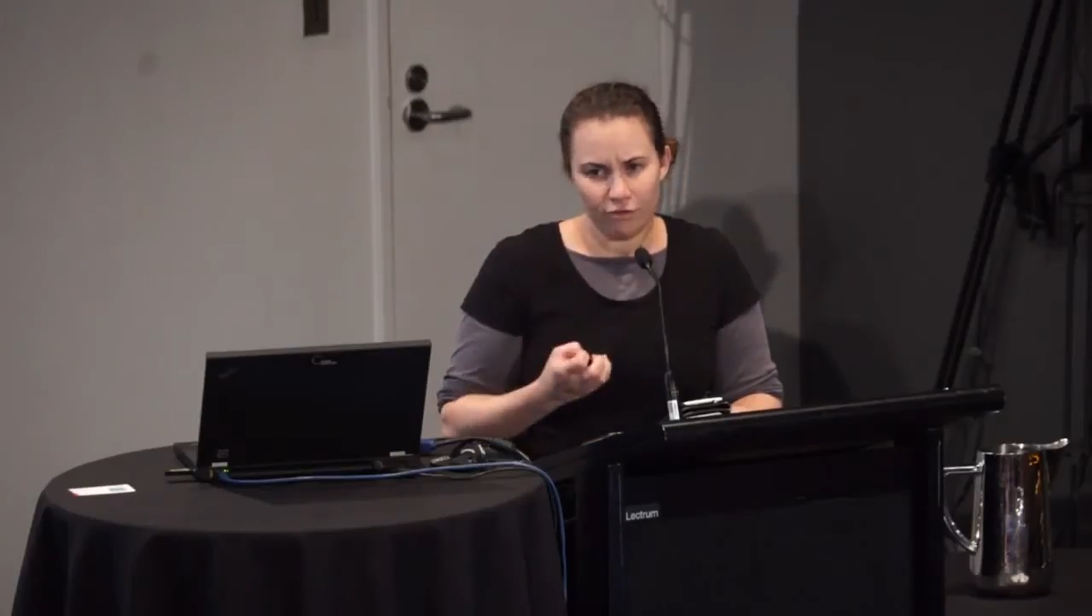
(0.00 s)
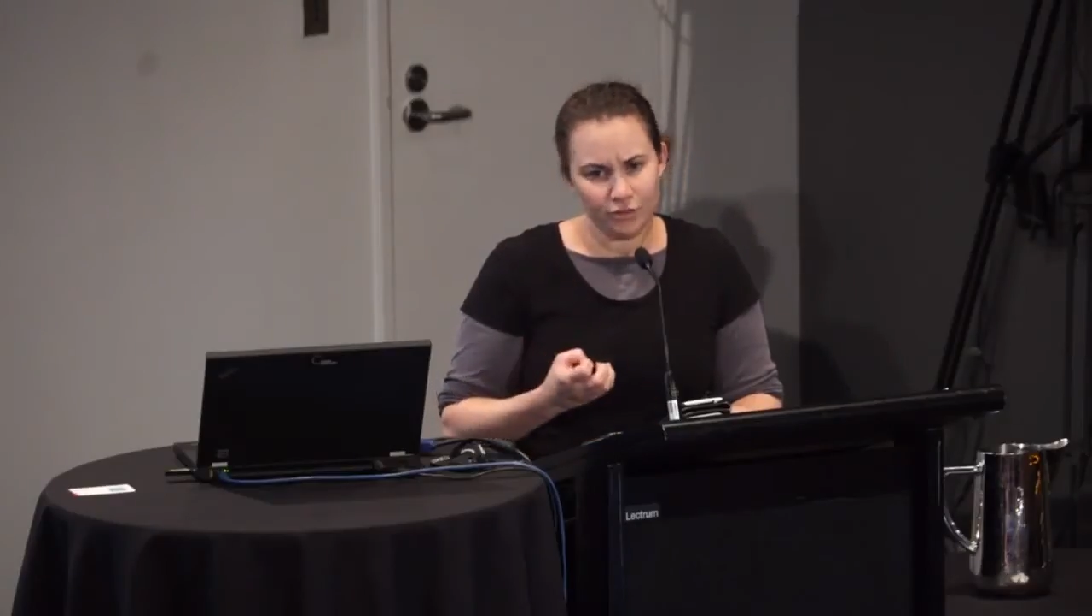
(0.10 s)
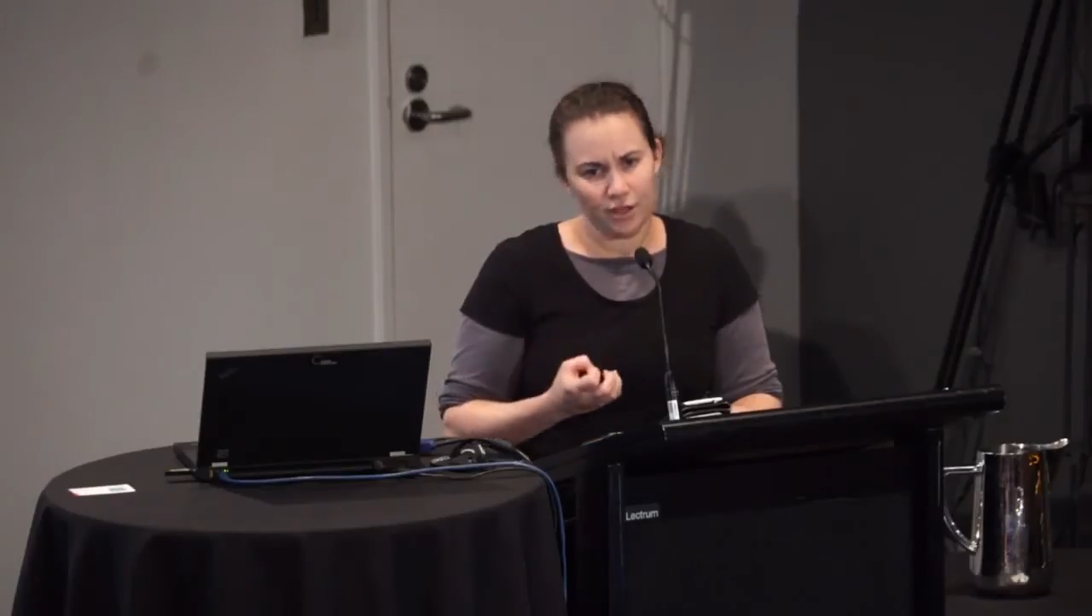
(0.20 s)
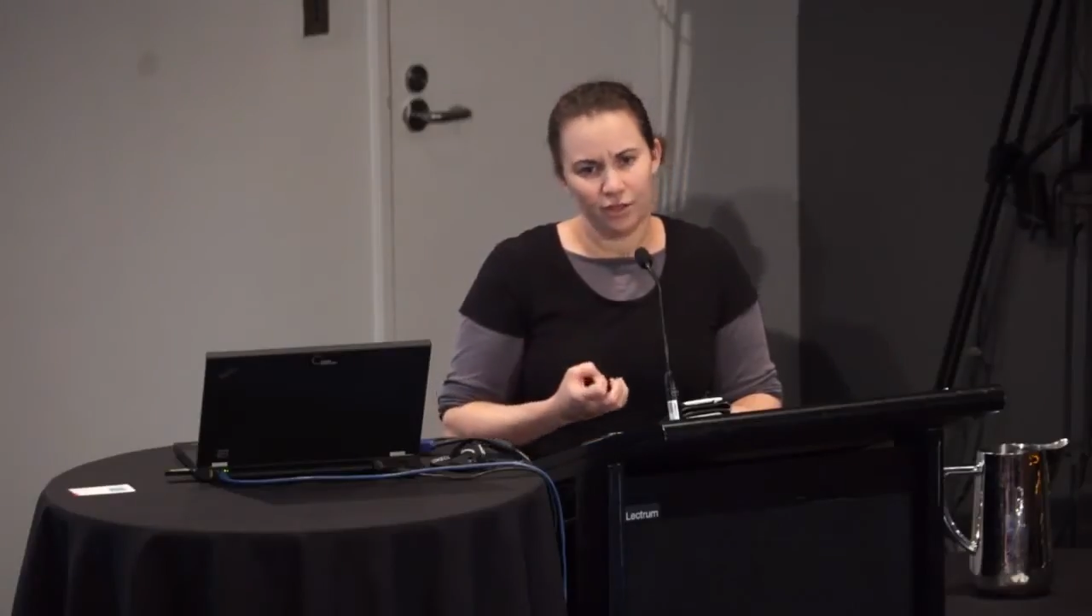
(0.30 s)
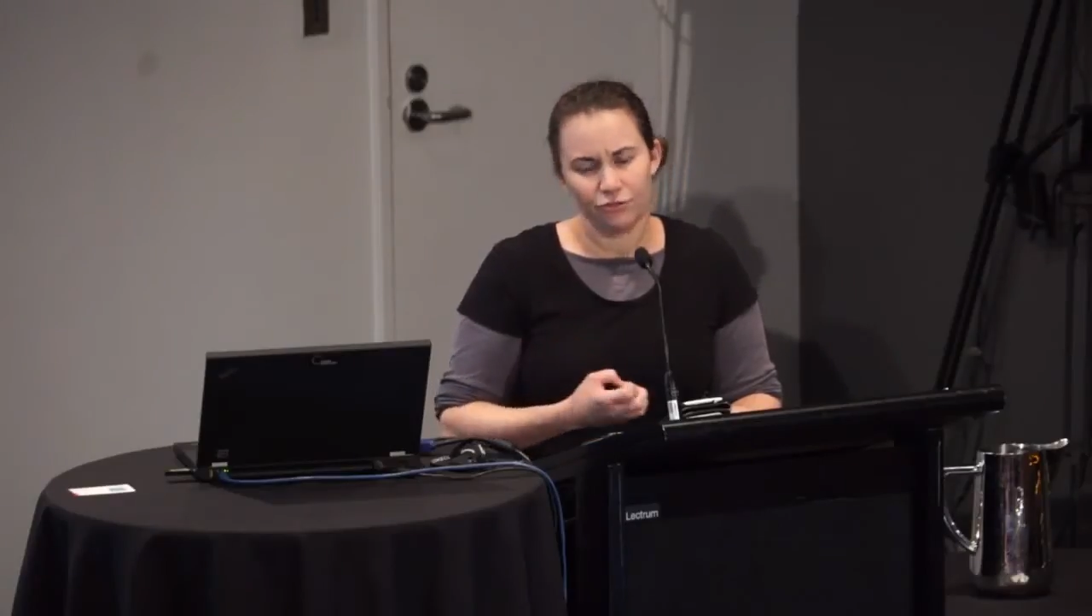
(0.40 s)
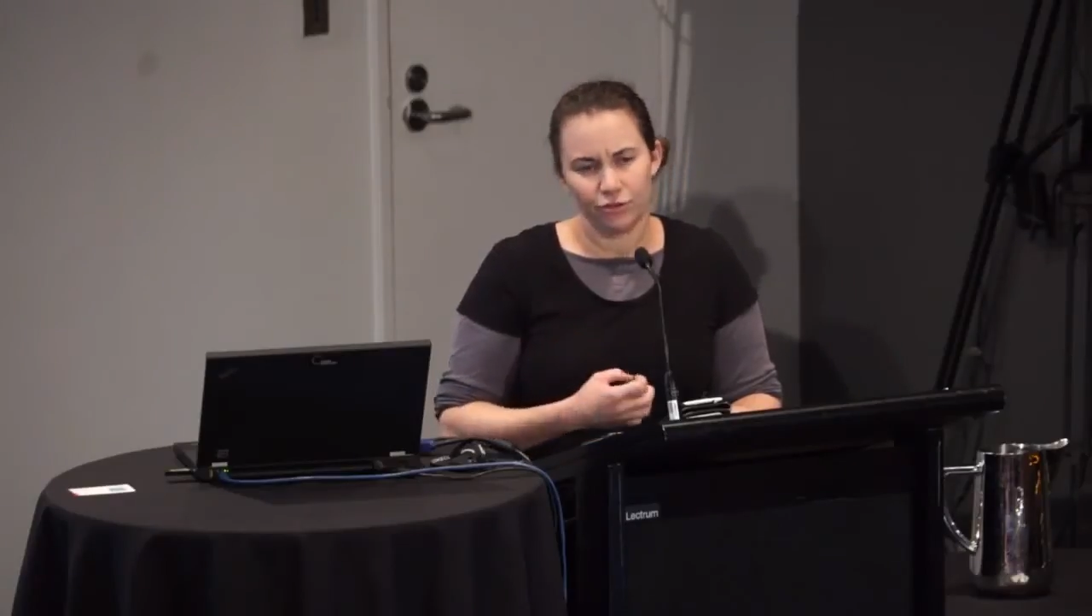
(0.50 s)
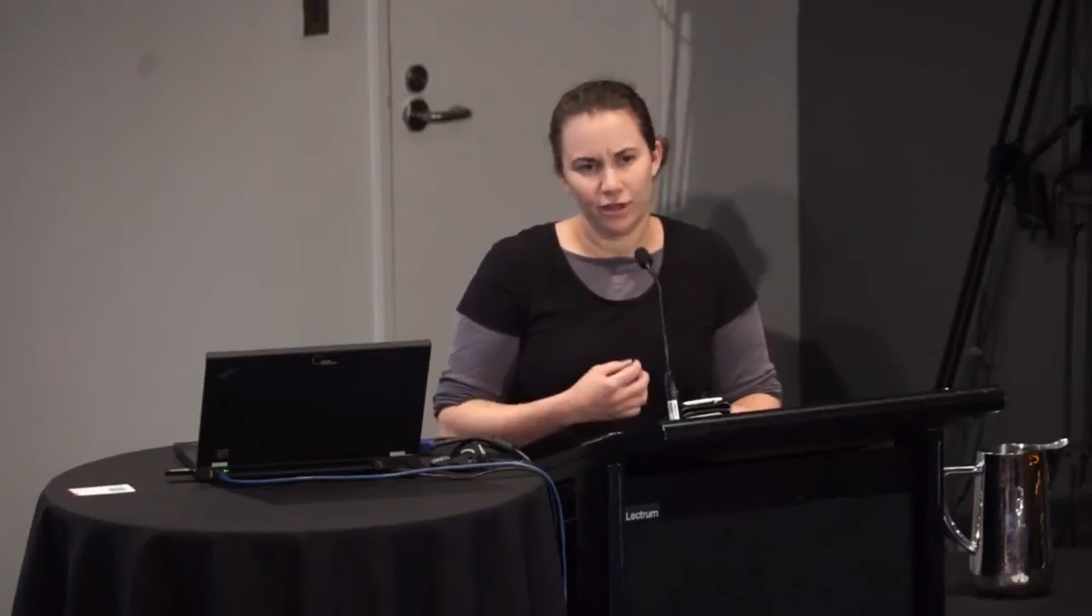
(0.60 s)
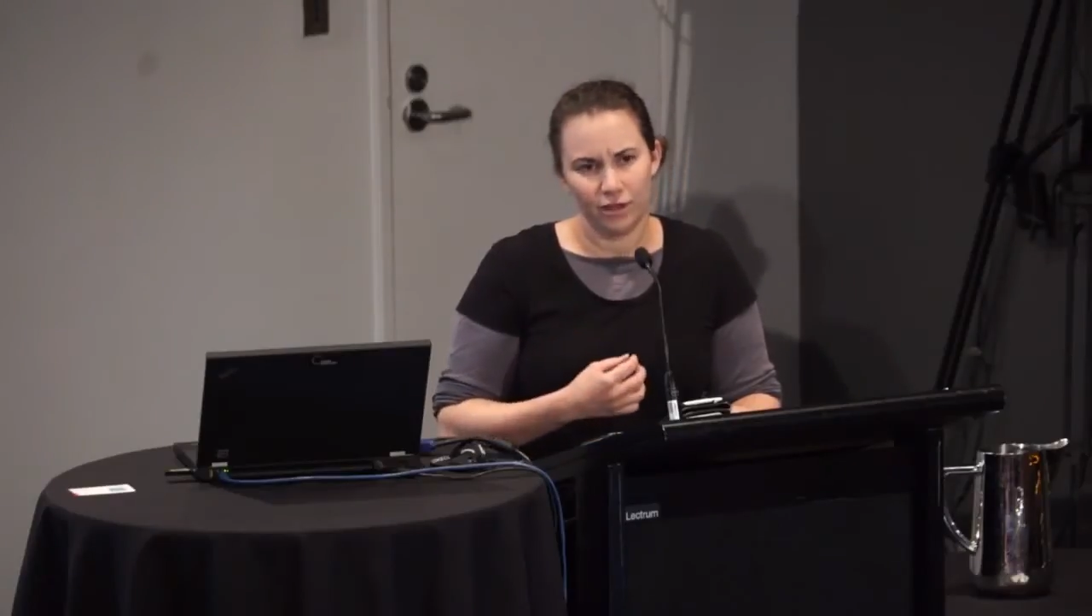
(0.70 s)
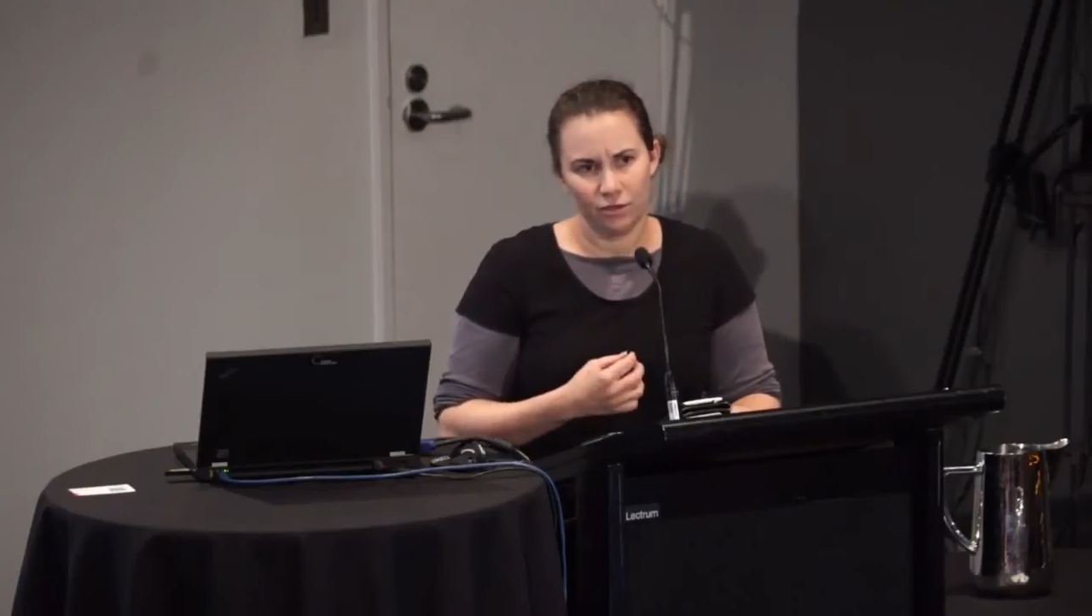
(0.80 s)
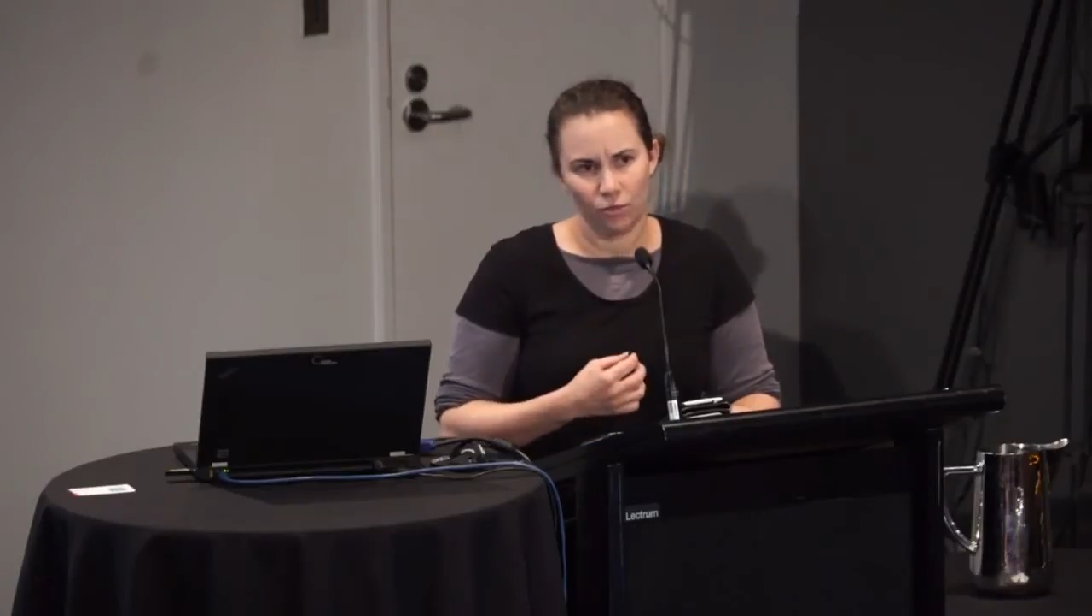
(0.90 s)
is a country